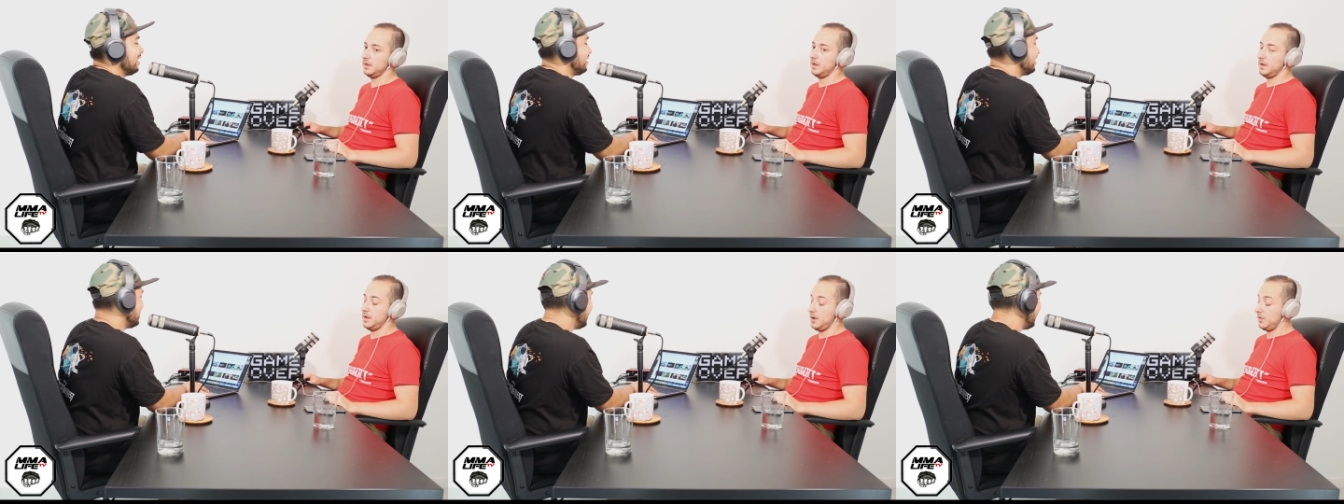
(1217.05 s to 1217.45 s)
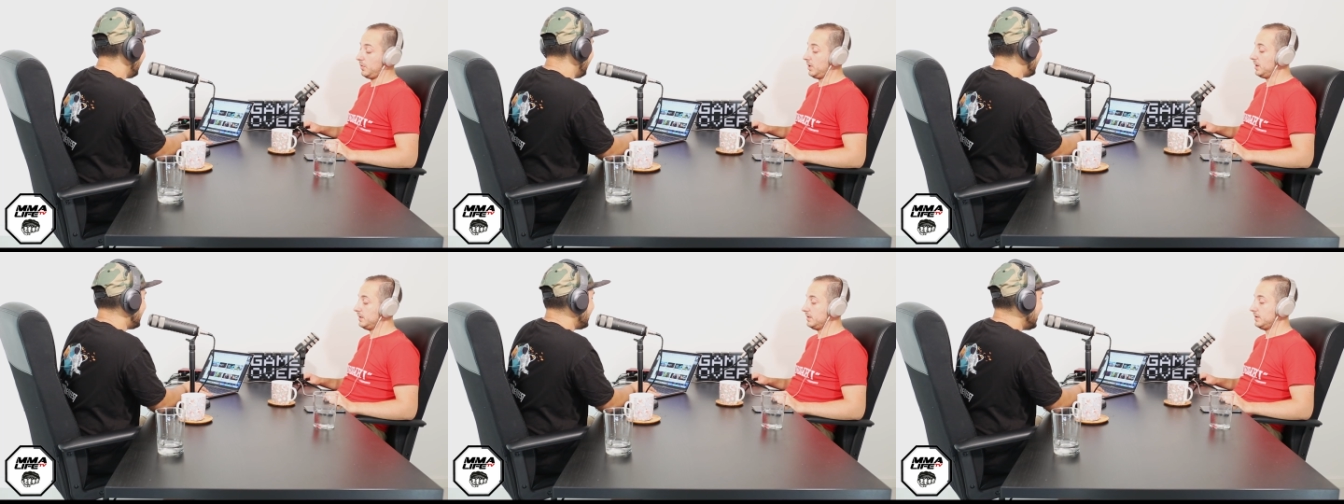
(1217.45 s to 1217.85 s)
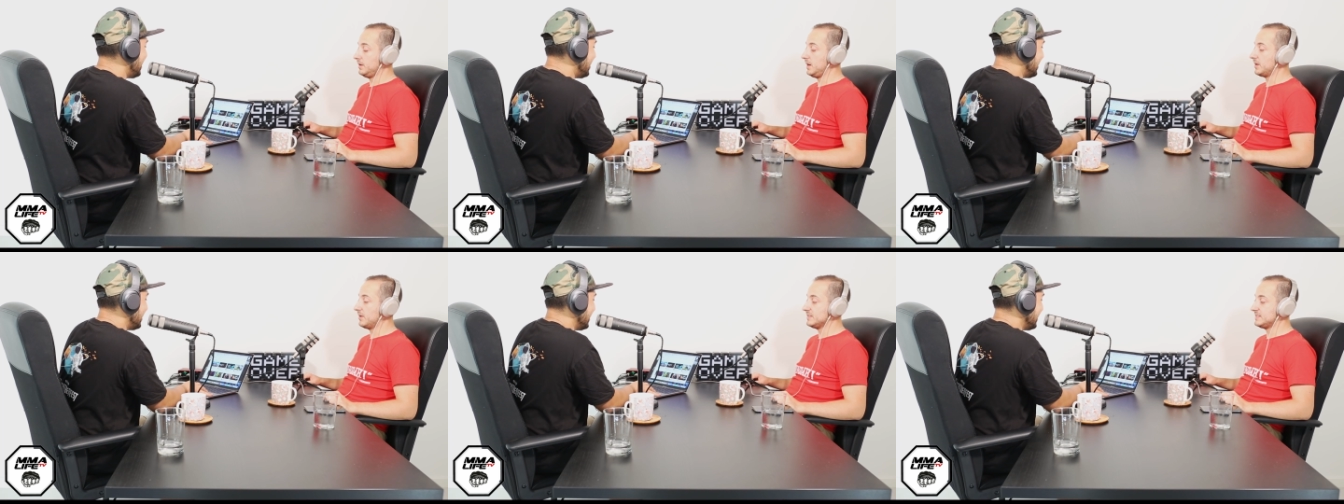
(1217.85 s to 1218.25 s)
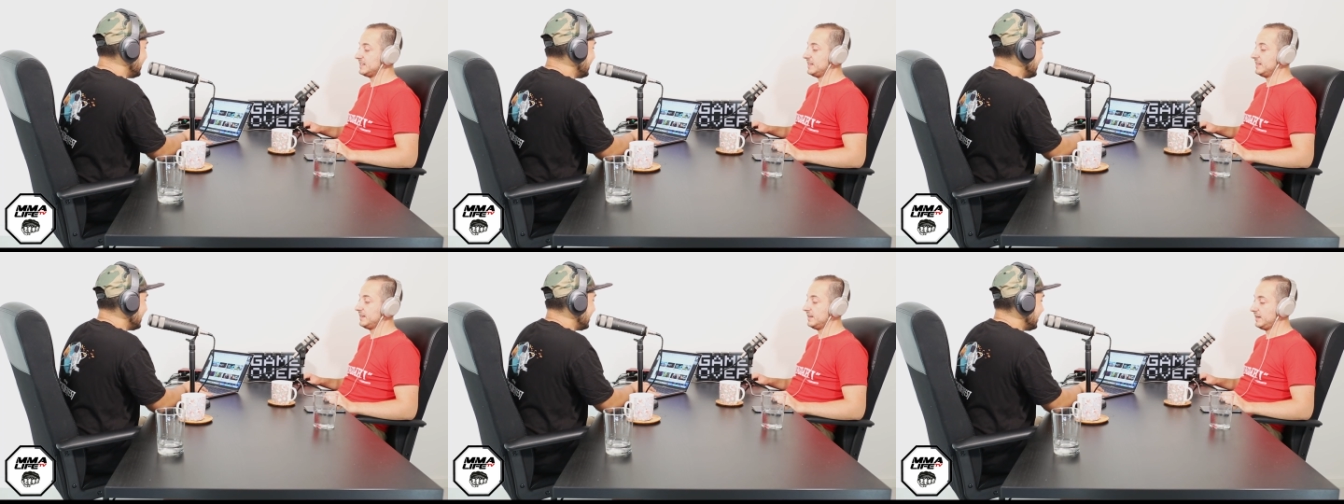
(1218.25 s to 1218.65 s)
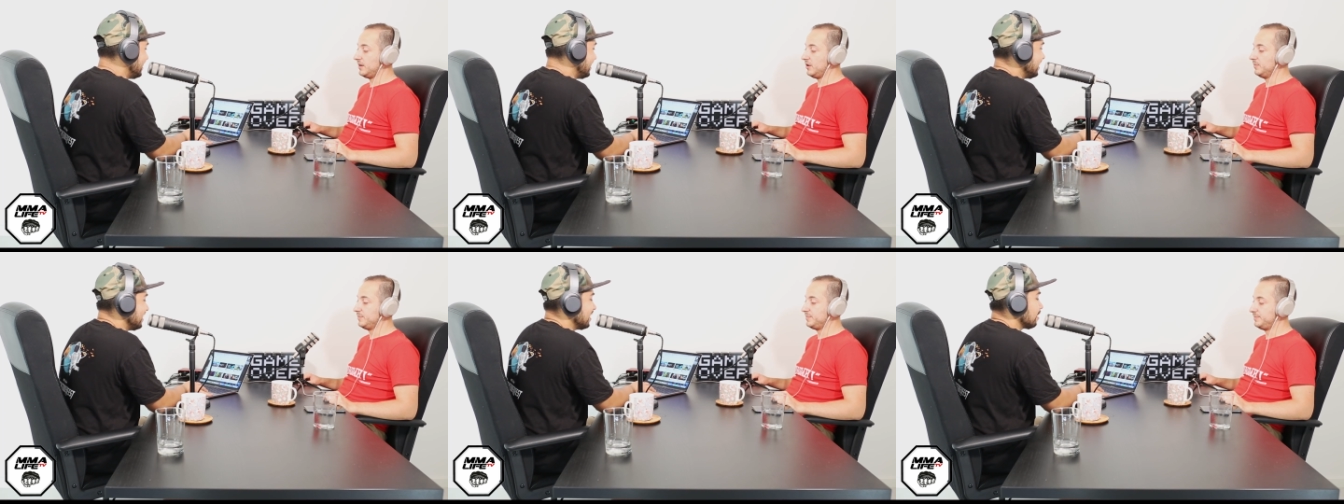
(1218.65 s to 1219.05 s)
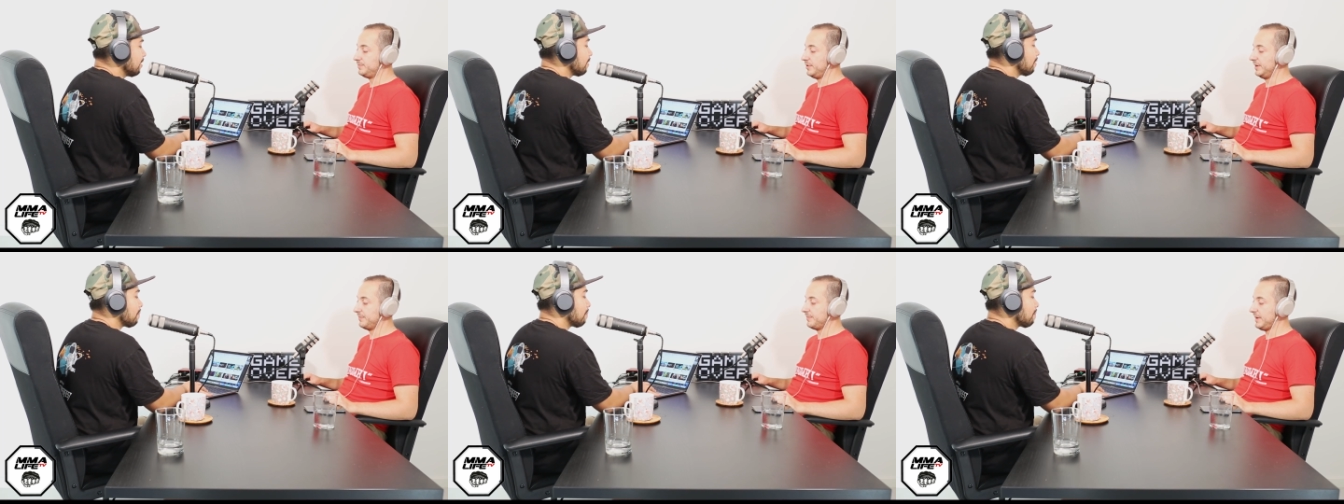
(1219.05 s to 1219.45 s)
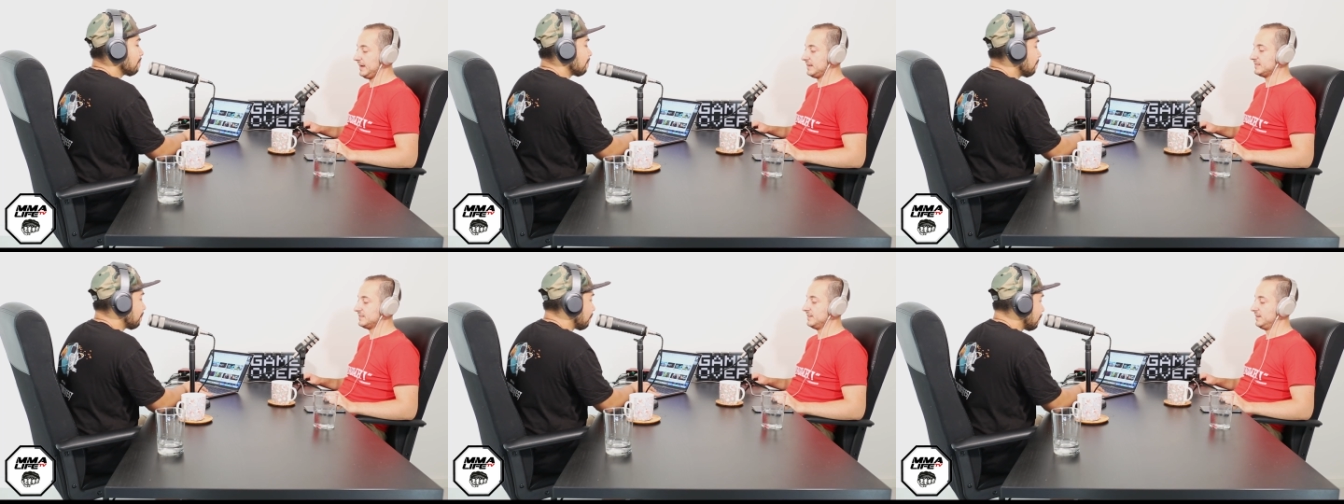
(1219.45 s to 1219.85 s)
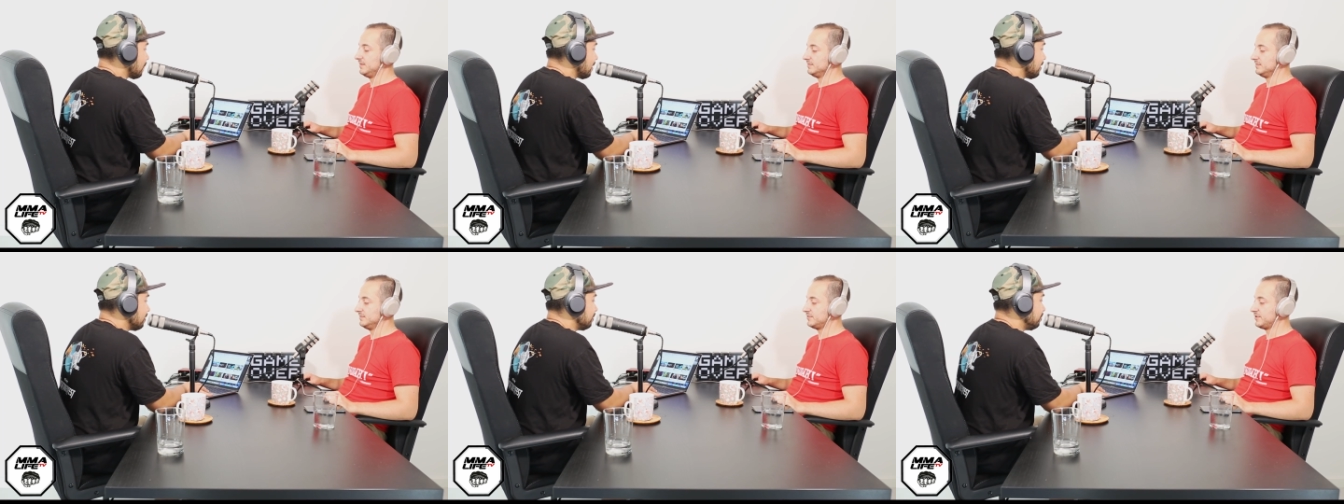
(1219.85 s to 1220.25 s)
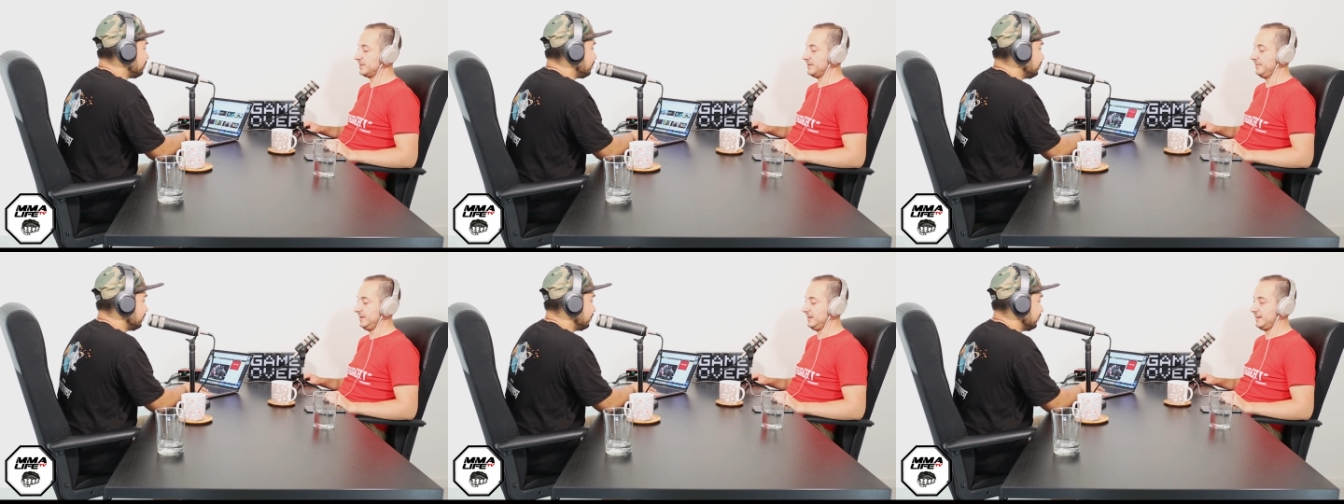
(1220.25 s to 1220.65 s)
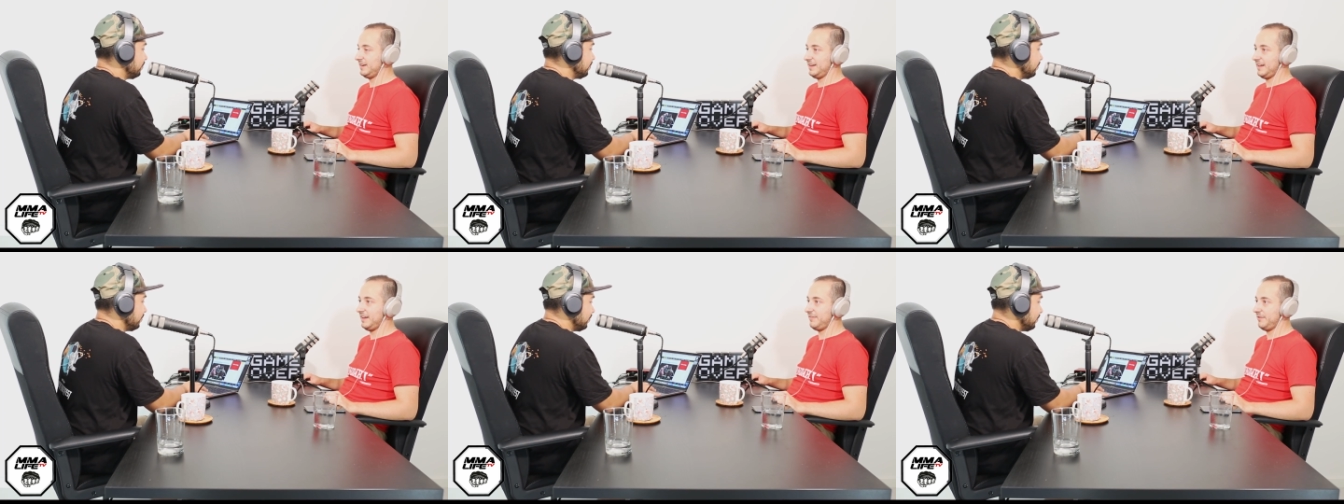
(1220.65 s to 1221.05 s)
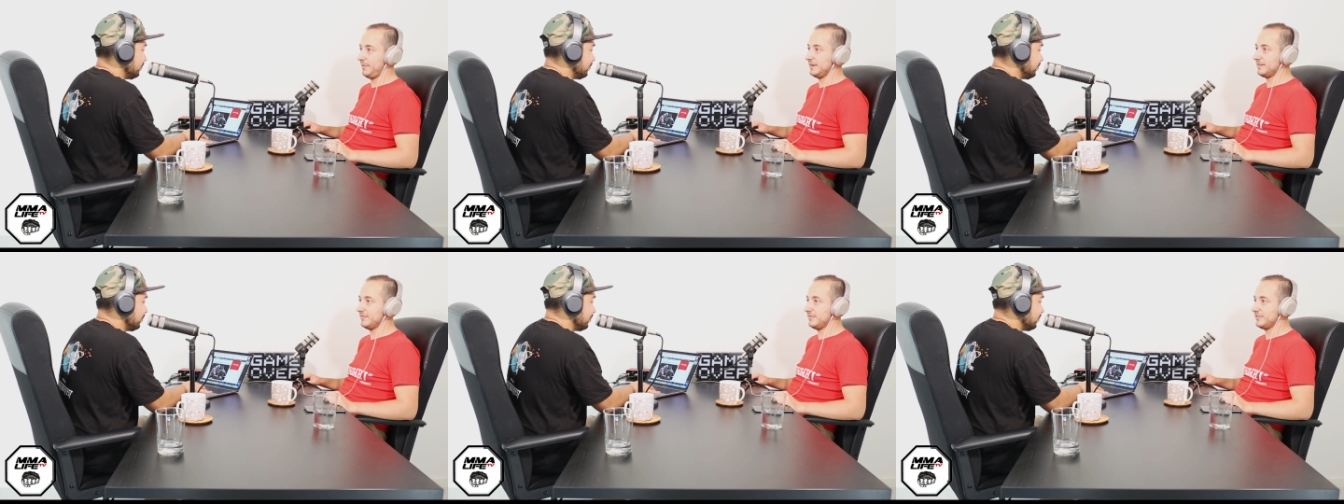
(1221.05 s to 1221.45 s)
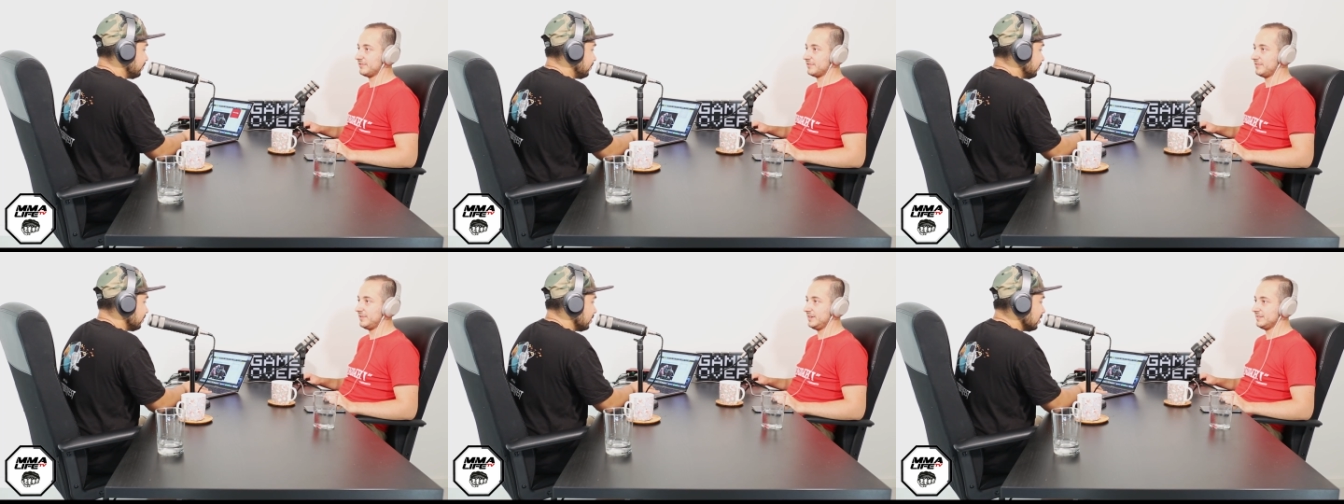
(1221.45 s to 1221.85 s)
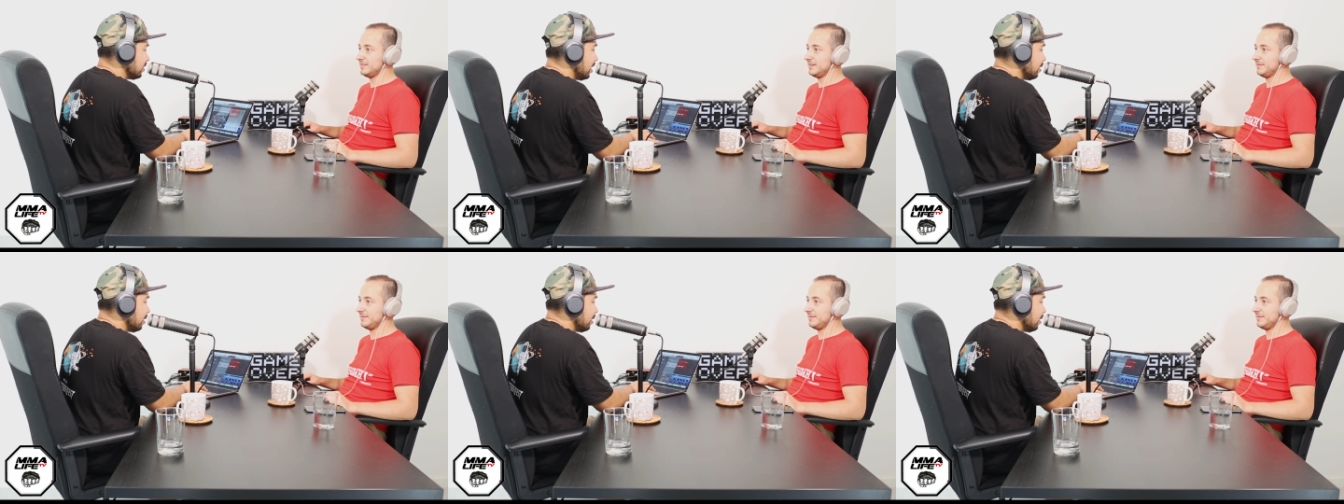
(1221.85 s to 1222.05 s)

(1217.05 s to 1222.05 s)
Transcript: that's, well, that's it. I got to say, it, helped bring back some credibility to the heavyweight division, right?